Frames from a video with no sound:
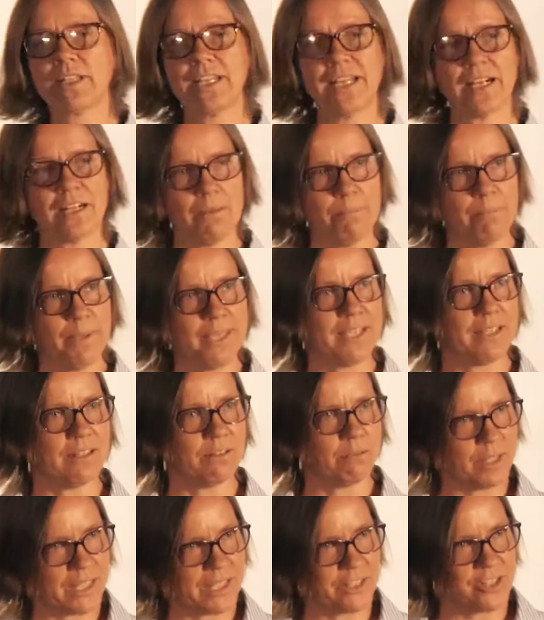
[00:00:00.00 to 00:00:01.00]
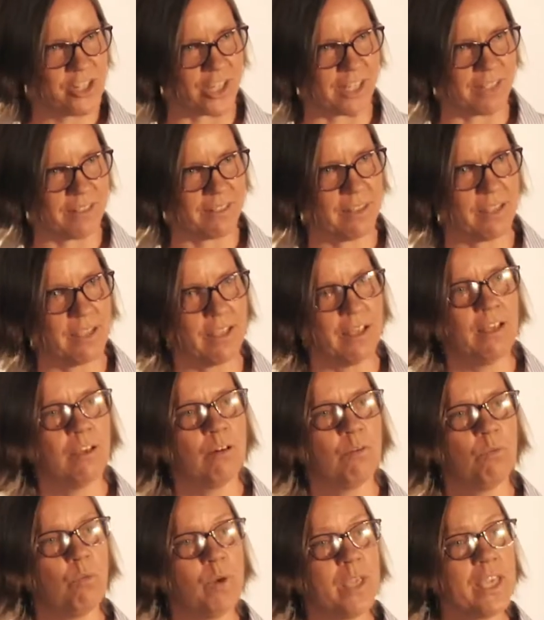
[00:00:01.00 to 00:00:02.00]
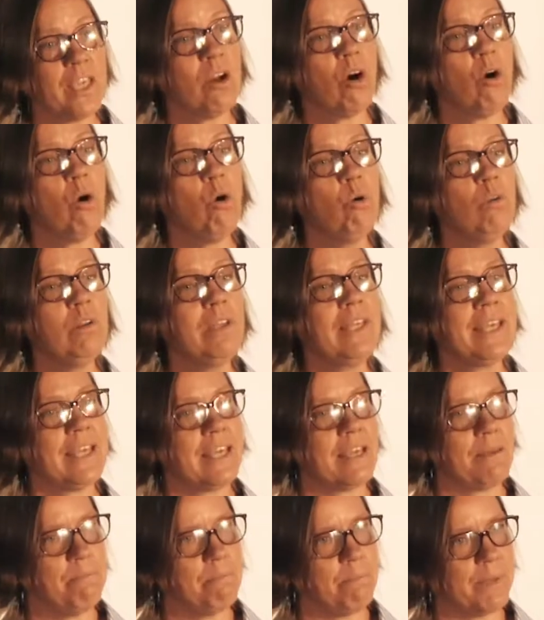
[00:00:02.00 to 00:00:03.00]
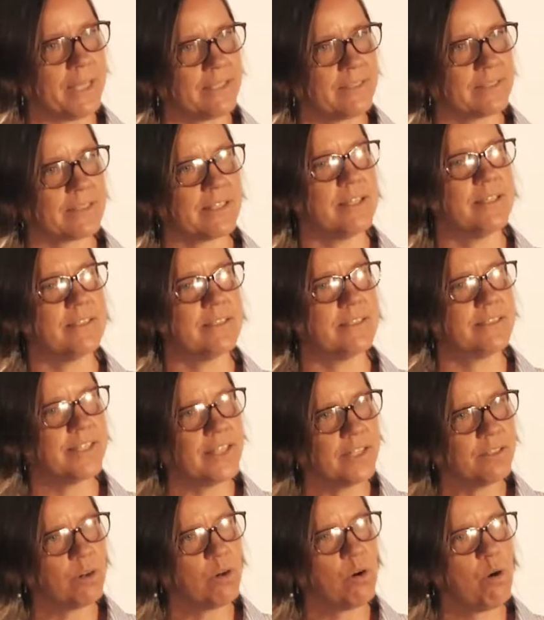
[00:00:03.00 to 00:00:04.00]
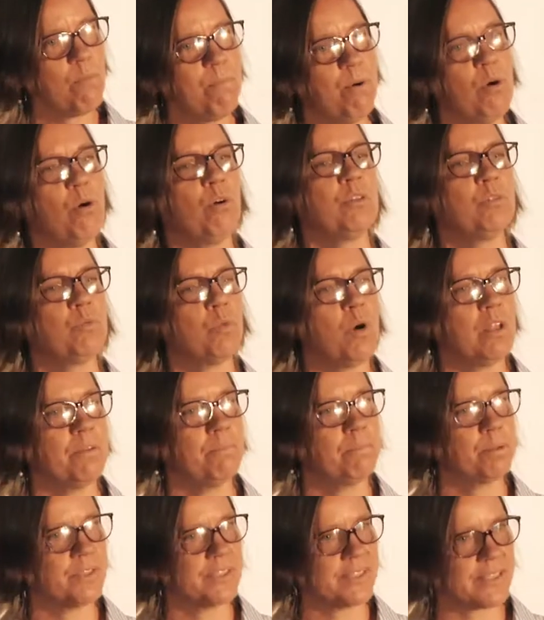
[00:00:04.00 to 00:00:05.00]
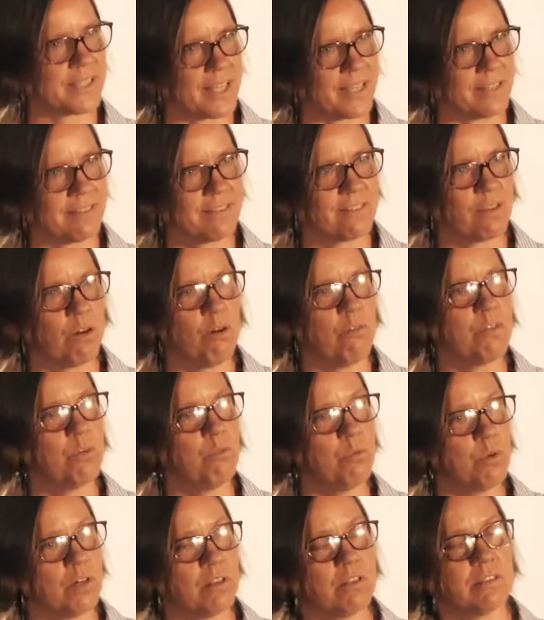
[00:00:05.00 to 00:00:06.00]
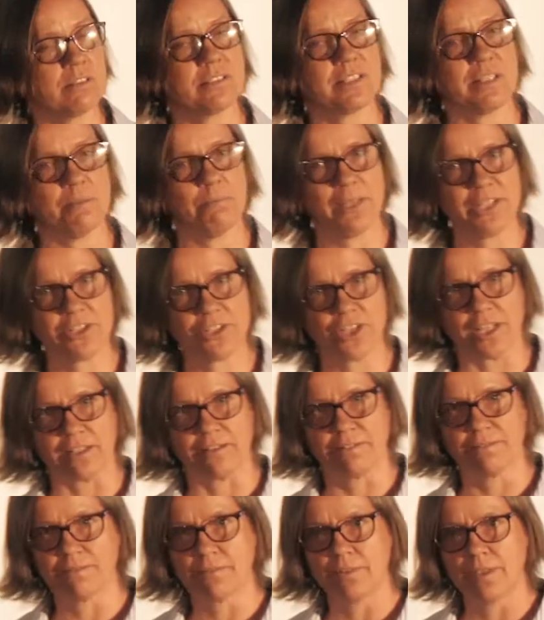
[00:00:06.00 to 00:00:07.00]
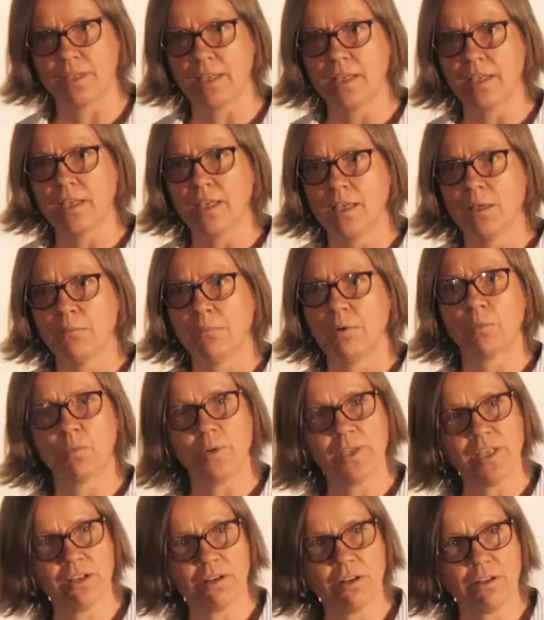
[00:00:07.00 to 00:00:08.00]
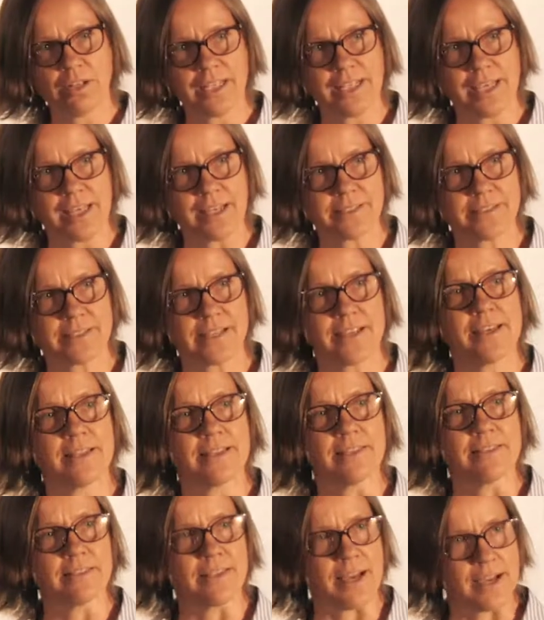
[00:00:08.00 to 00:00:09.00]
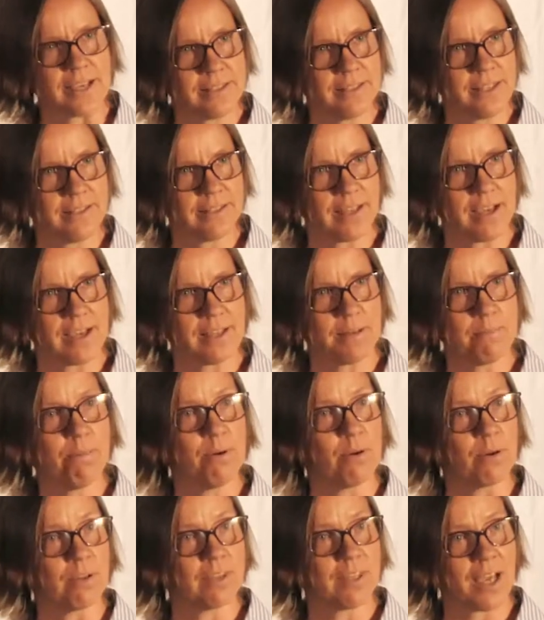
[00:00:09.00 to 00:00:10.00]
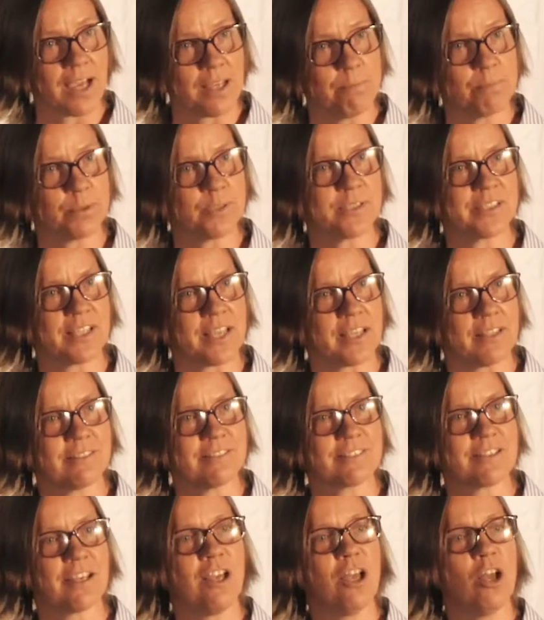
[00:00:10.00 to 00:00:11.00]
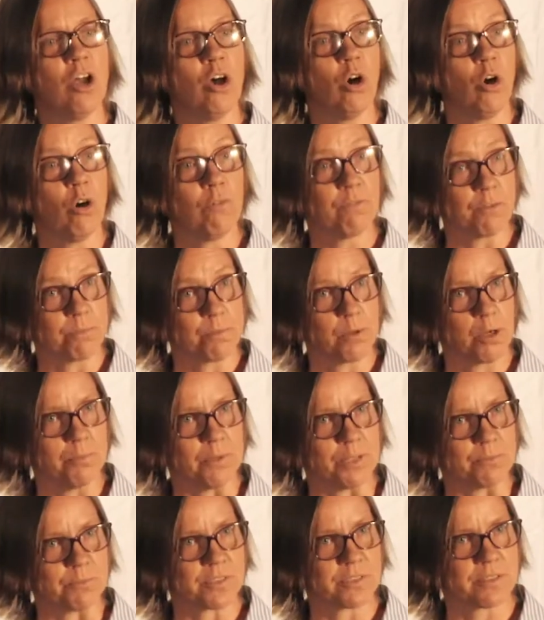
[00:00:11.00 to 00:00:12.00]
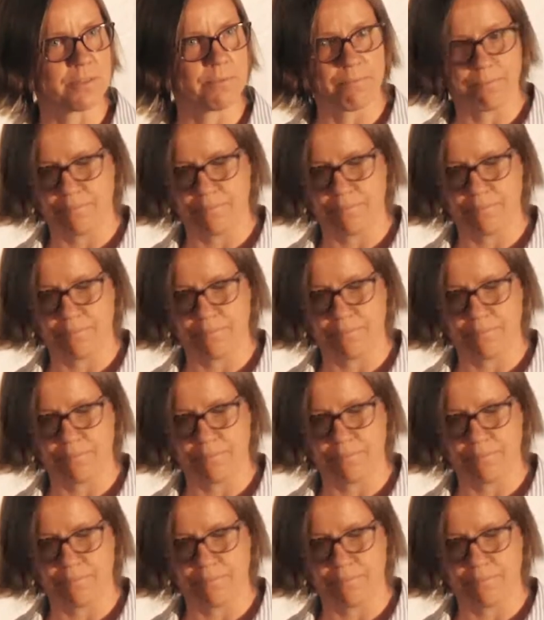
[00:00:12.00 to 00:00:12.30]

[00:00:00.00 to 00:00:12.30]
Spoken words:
Caribbean region, we only emit 0.1% of the world's emission. But we are going to get 99.9% of the problems.